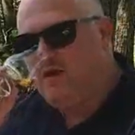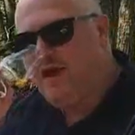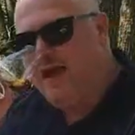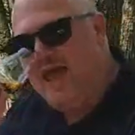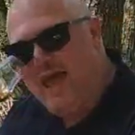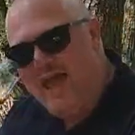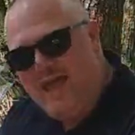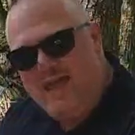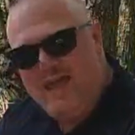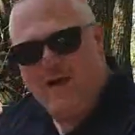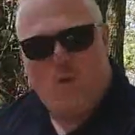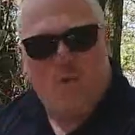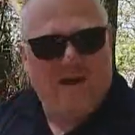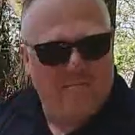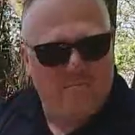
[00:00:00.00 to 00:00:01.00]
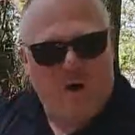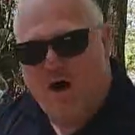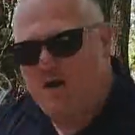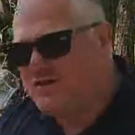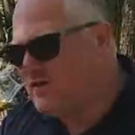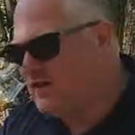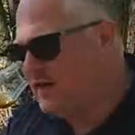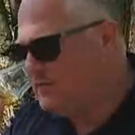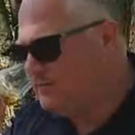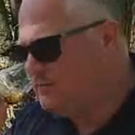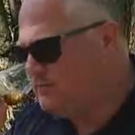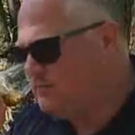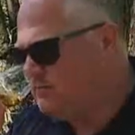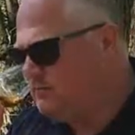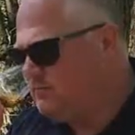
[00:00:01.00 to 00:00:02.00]
hay, wet moss.
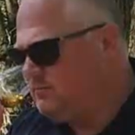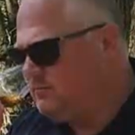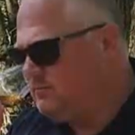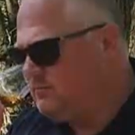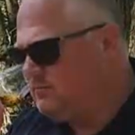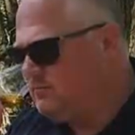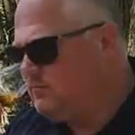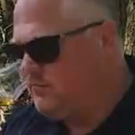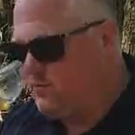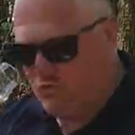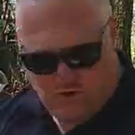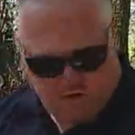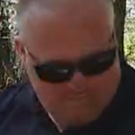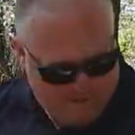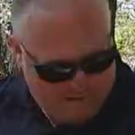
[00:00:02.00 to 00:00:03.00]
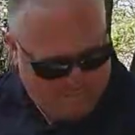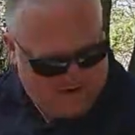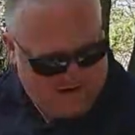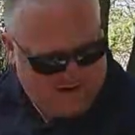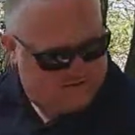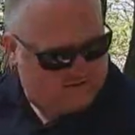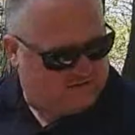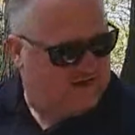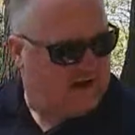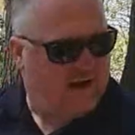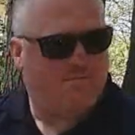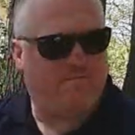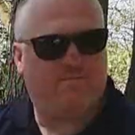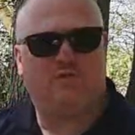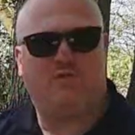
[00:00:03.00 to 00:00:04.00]
Well, maybe that's the
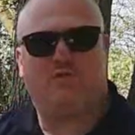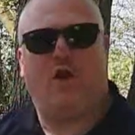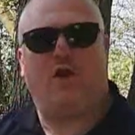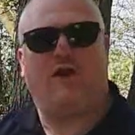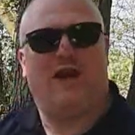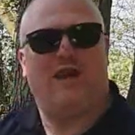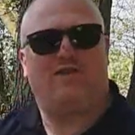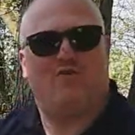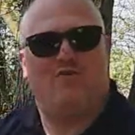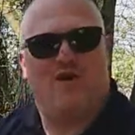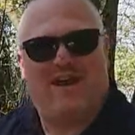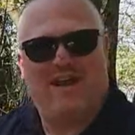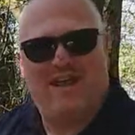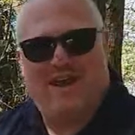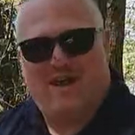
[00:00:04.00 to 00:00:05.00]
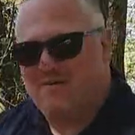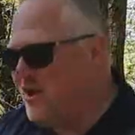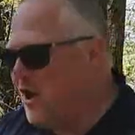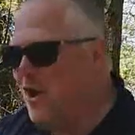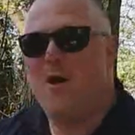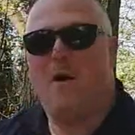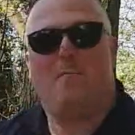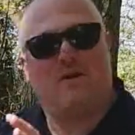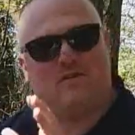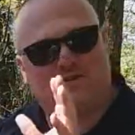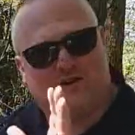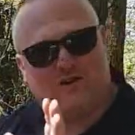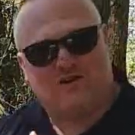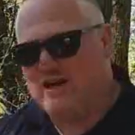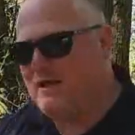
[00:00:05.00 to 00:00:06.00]
location right here. No, but
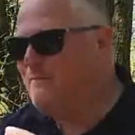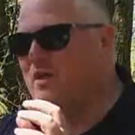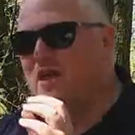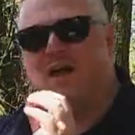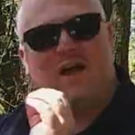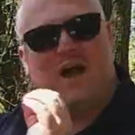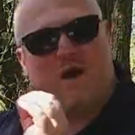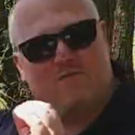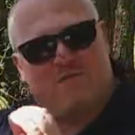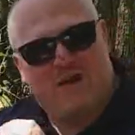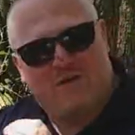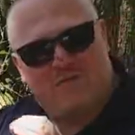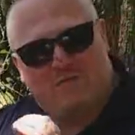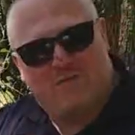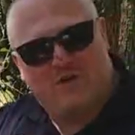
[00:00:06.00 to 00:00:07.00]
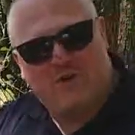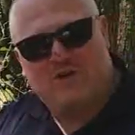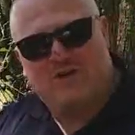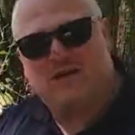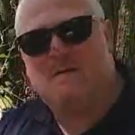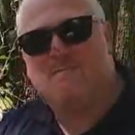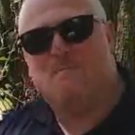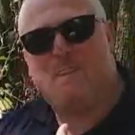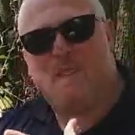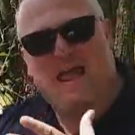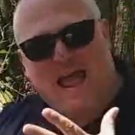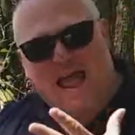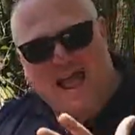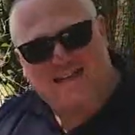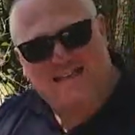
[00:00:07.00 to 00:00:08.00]
seriously, a very fruity,
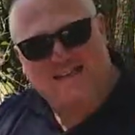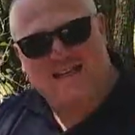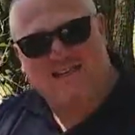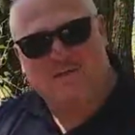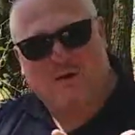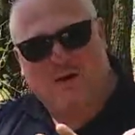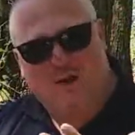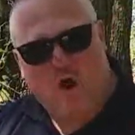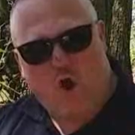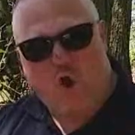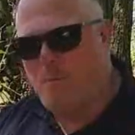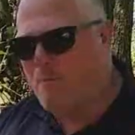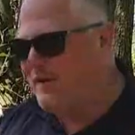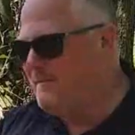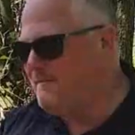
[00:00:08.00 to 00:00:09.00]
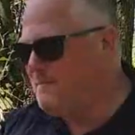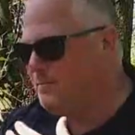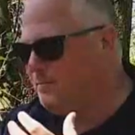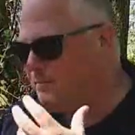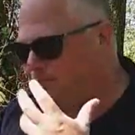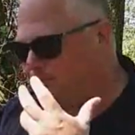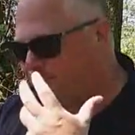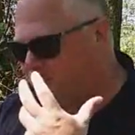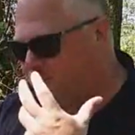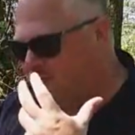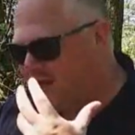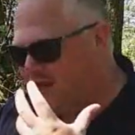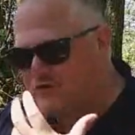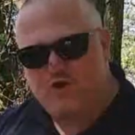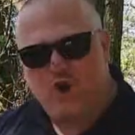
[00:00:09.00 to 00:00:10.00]
accessible, open
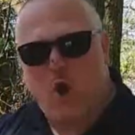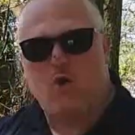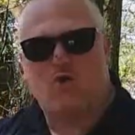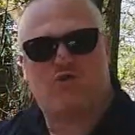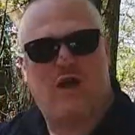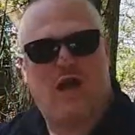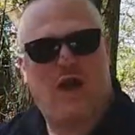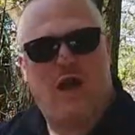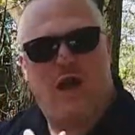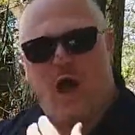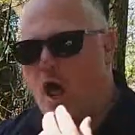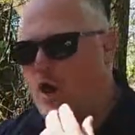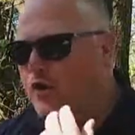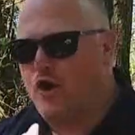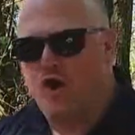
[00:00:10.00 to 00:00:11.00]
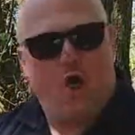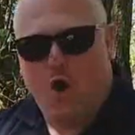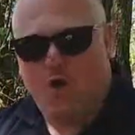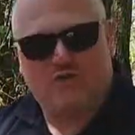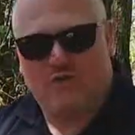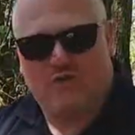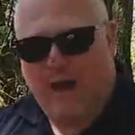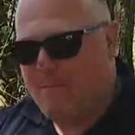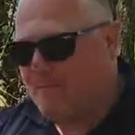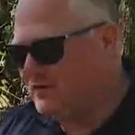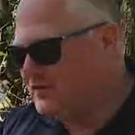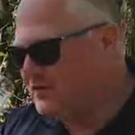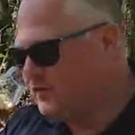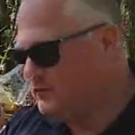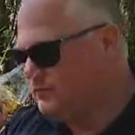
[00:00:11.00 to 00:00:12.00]
nose on loads of
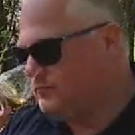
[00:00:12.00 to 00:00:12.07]
apples.